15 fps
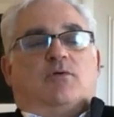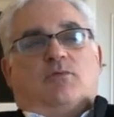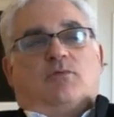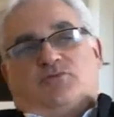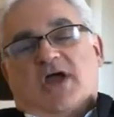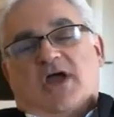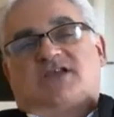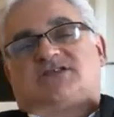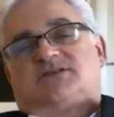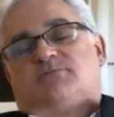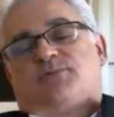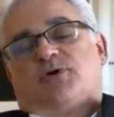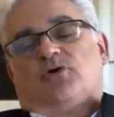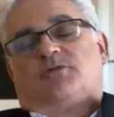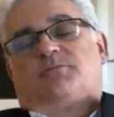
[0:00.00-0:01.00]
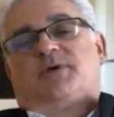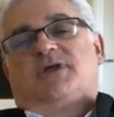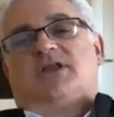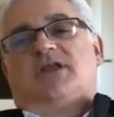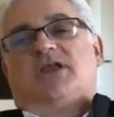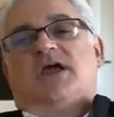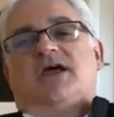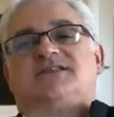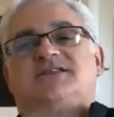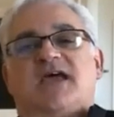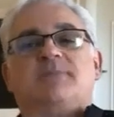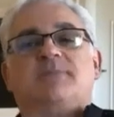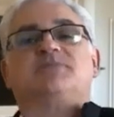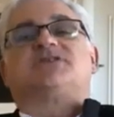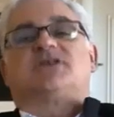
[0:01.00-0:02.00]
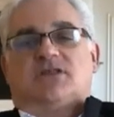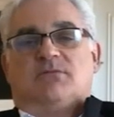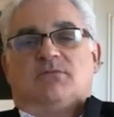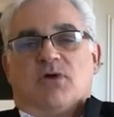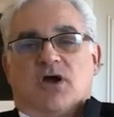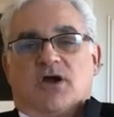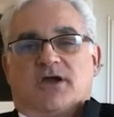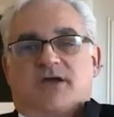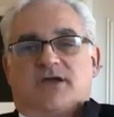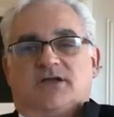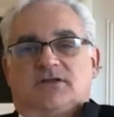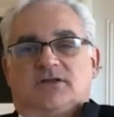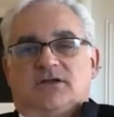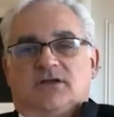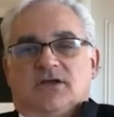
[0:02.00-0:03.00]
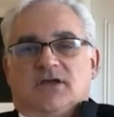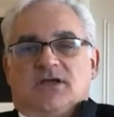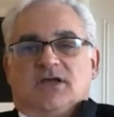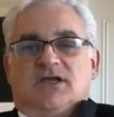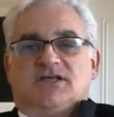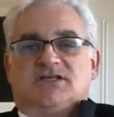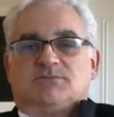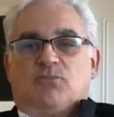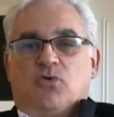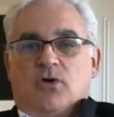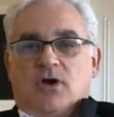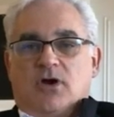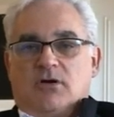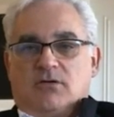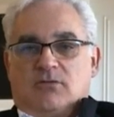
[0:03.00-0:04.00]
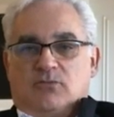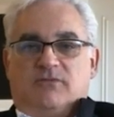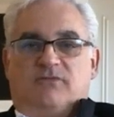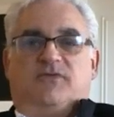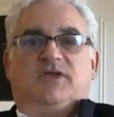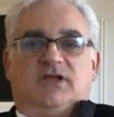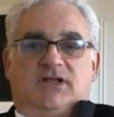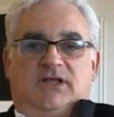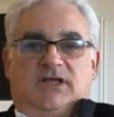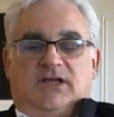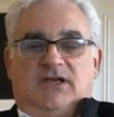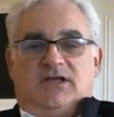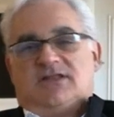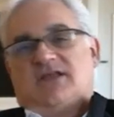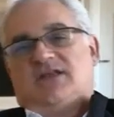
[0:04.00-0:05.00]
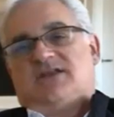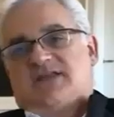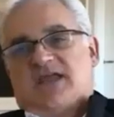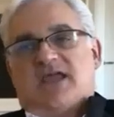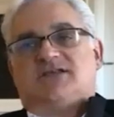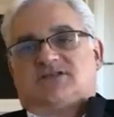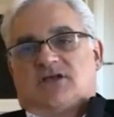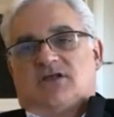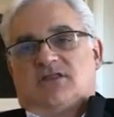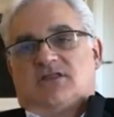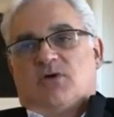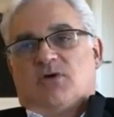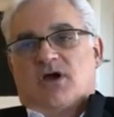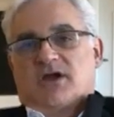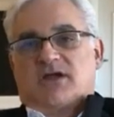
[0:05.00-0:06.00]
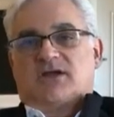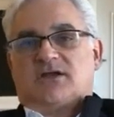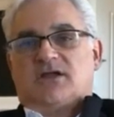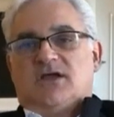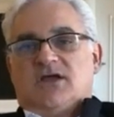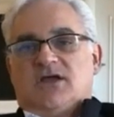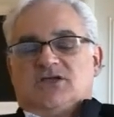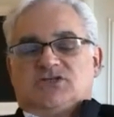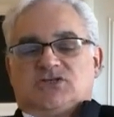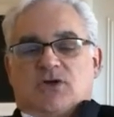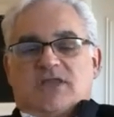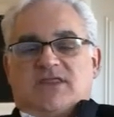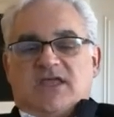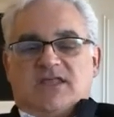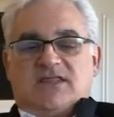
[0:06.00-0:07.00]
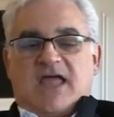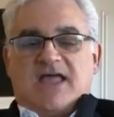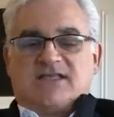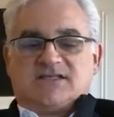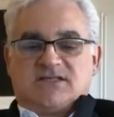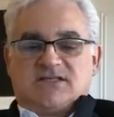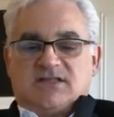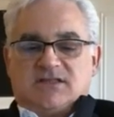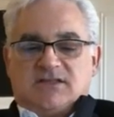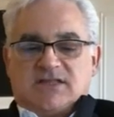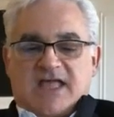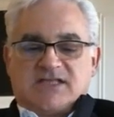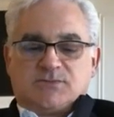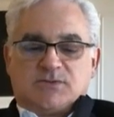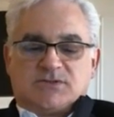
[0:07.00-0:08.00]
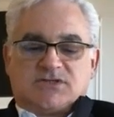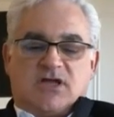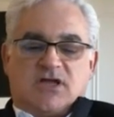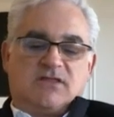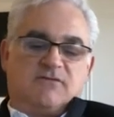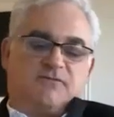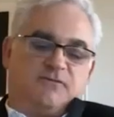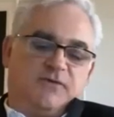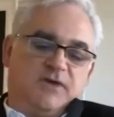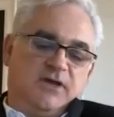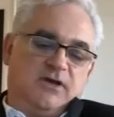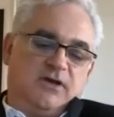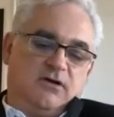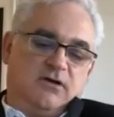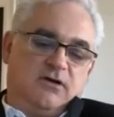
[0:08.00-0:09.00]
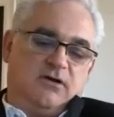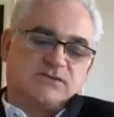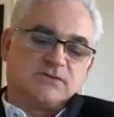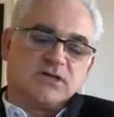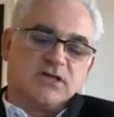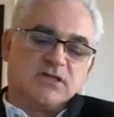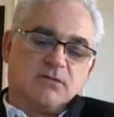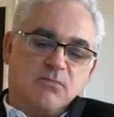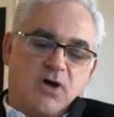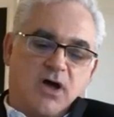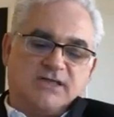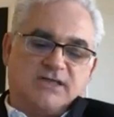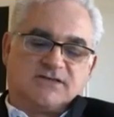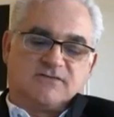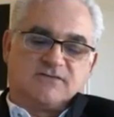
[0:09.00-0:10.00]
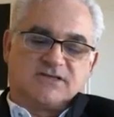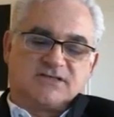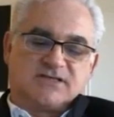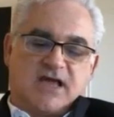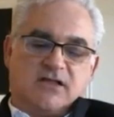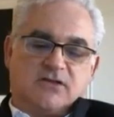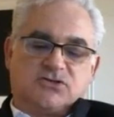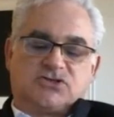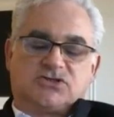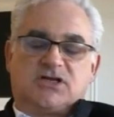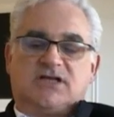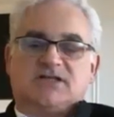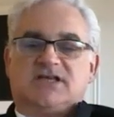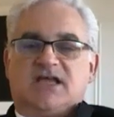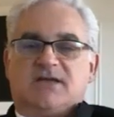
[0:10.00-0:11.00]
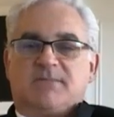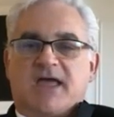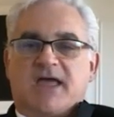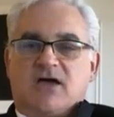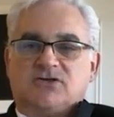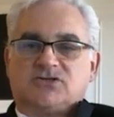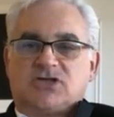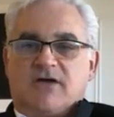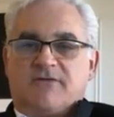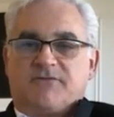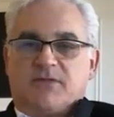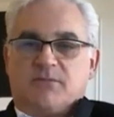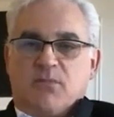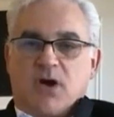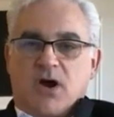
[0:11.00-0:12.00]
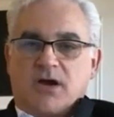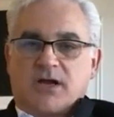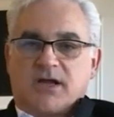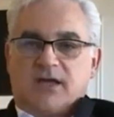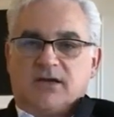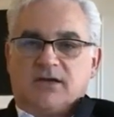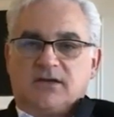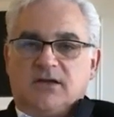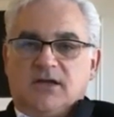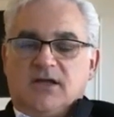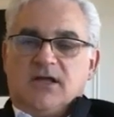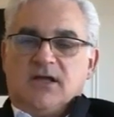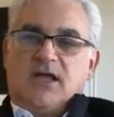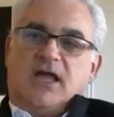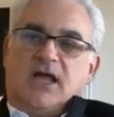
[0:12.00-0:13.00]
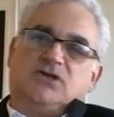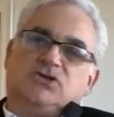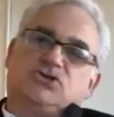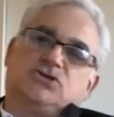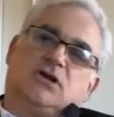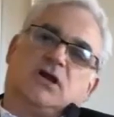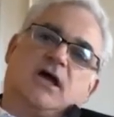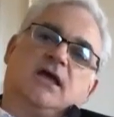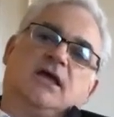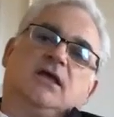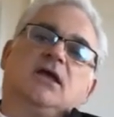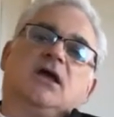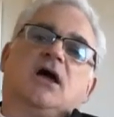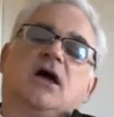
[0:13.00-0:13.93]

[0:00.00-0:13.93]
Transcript: tracks them both, but attempts on the market is more revealing than days on the market. So I think that's what's on the fear, that's what's on the minds of the sellers. Should I take my house off the market, and should I,